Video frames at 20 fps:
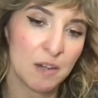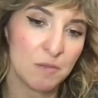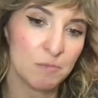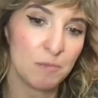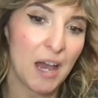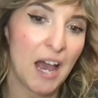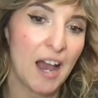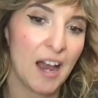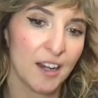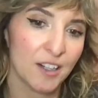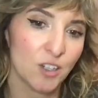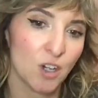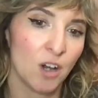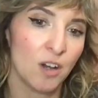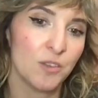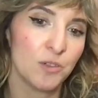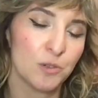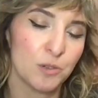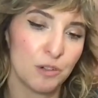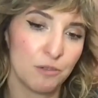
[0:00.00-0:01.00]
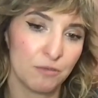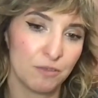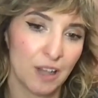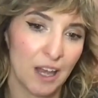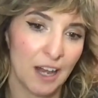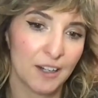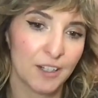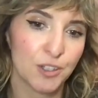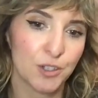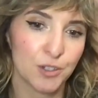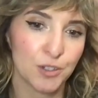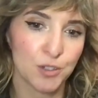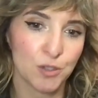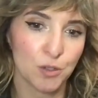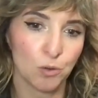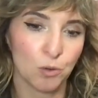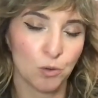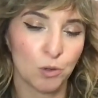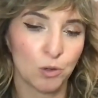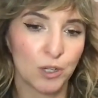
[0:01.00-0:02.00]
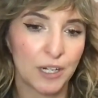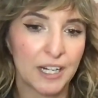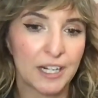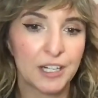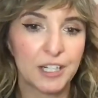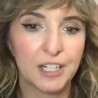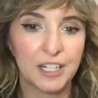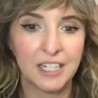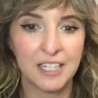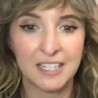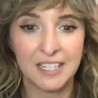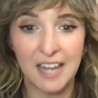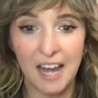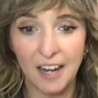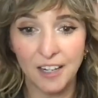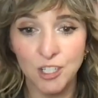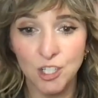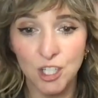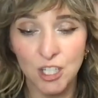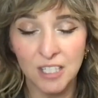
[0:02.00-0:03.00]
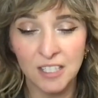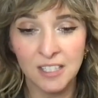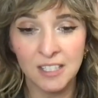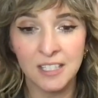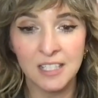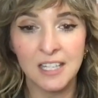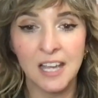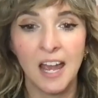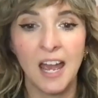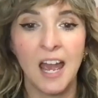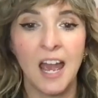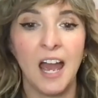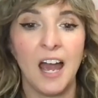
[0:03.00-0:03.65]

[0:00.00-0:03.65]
impact on the reflector's auric connections.